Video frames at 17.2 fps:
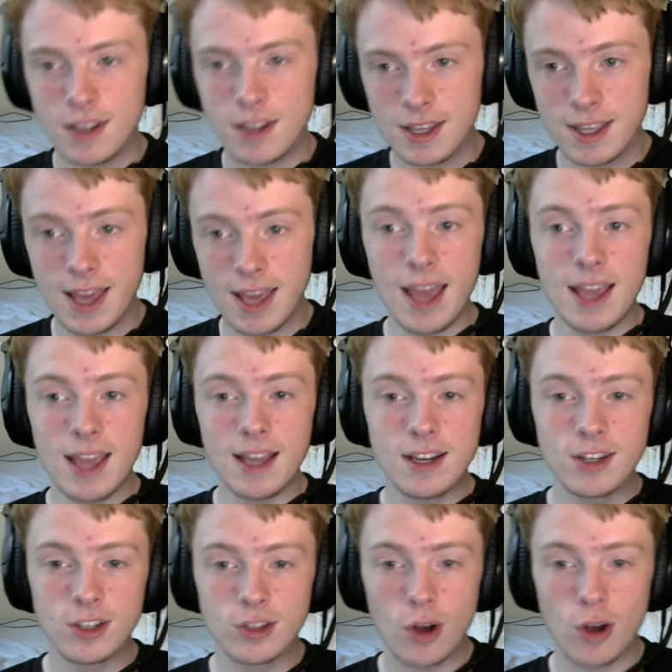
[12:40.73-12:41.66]

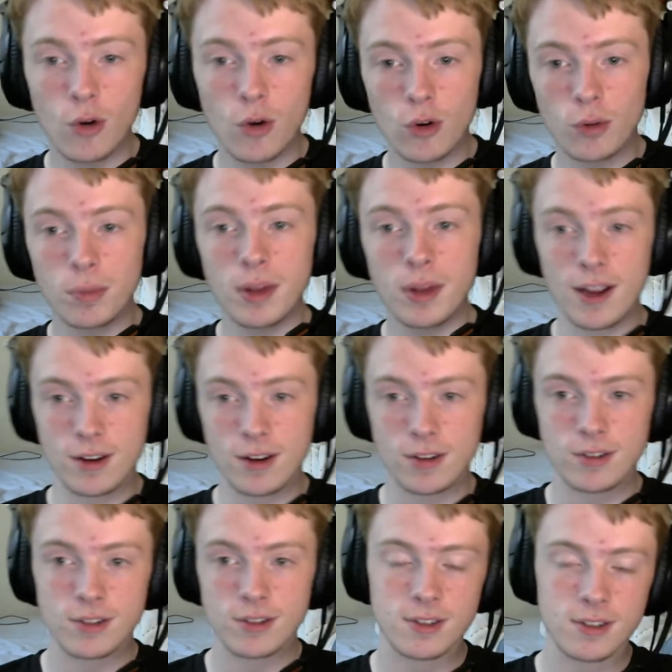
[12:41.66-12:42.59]
gained total
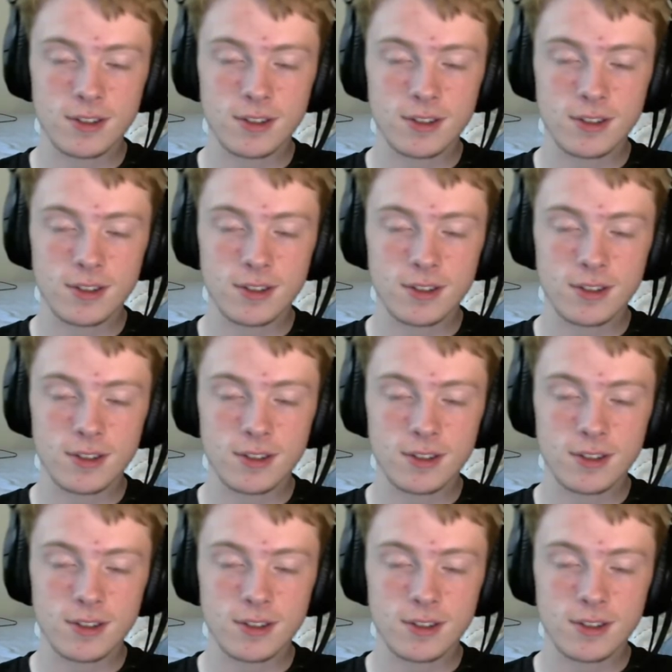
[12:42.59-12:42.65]
players.